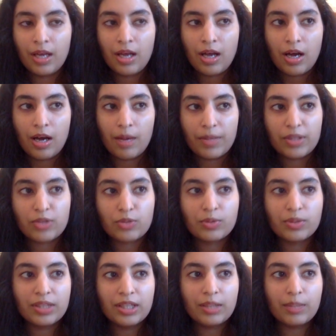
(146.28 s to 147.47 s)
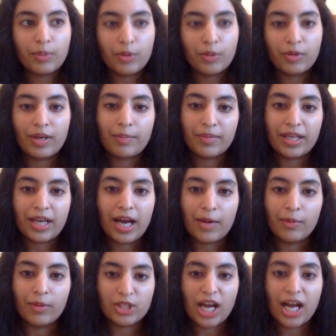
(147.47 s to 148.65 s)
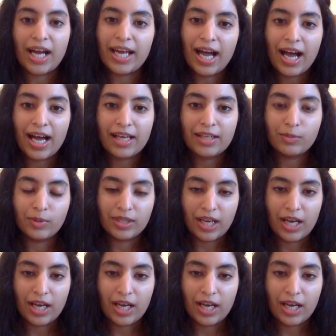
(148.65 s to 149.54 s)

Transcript: it's really the program that I wish I had when